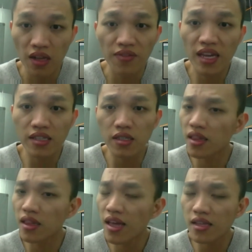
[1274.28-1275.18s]

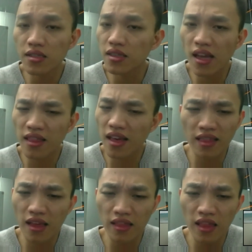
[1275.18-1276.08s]

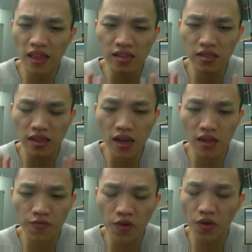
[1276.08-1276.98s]
That's
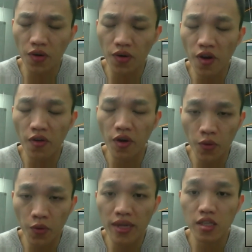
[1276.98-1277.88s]
not very
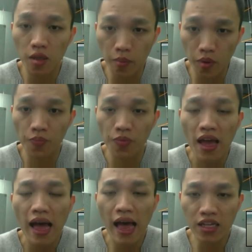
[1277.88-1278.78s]
reasonable.
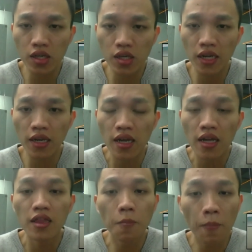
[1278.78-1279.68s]
Actually,
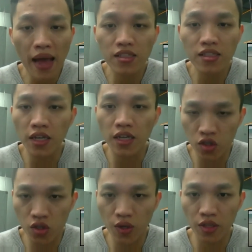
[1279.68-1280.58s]
the best
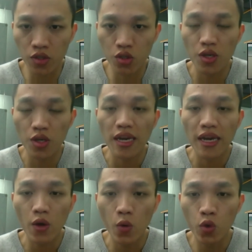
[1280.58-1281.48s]
exchange
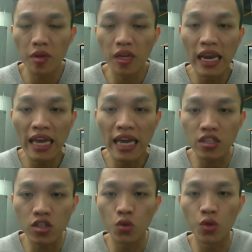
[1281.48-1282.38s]
would be
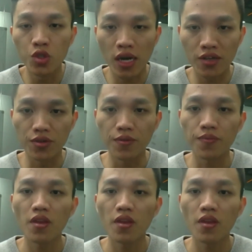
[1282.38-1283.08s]
linked to each other.